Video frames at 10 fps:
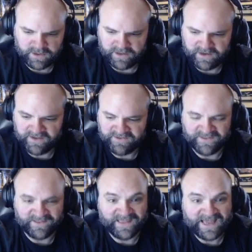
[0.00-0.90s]
Nothing.
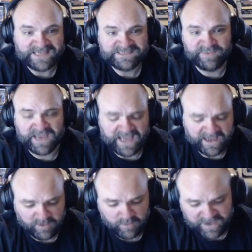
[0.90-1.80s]
Last
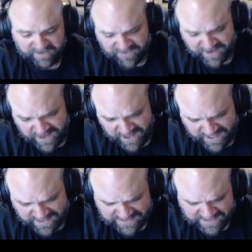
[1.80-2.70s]
pack. We have
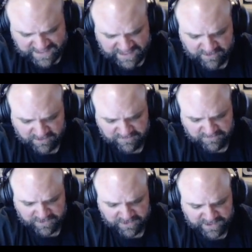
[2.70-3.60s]
not seen a cold
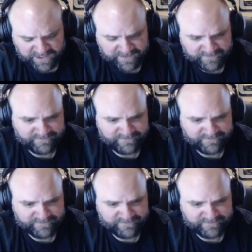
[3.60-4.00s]
foil yet.